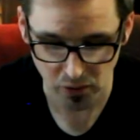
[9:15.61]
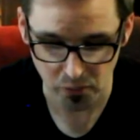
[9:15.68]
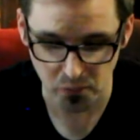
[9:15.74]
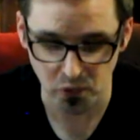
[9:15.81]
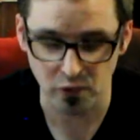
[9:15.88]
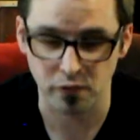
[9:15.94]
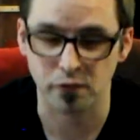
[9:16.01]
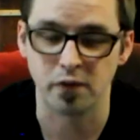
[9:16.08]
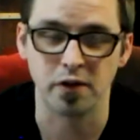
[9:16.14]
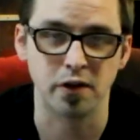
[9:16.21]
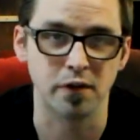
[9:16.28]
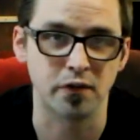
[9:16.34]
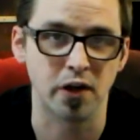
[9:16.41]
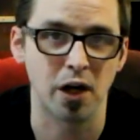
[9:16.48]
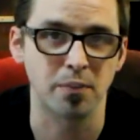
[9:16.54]
of the more
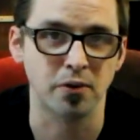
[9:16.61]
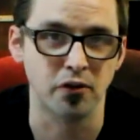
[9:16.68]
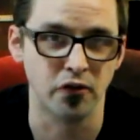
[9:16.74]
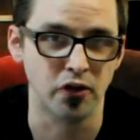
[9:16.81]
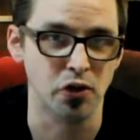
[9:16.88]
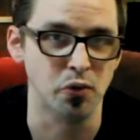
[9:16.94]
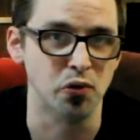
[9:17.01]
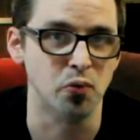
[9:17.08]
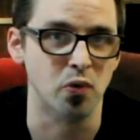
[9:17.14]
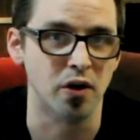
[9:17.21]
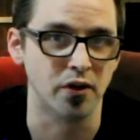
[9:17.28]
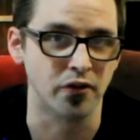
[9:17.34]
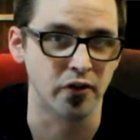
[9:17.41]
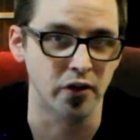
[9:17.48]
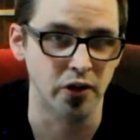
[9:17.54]
definitive copies that you would
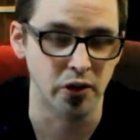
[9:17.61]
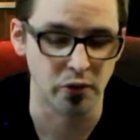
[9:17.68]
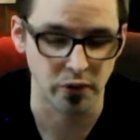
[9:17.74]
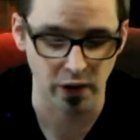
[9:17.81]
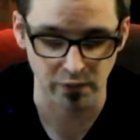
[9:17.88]
want to own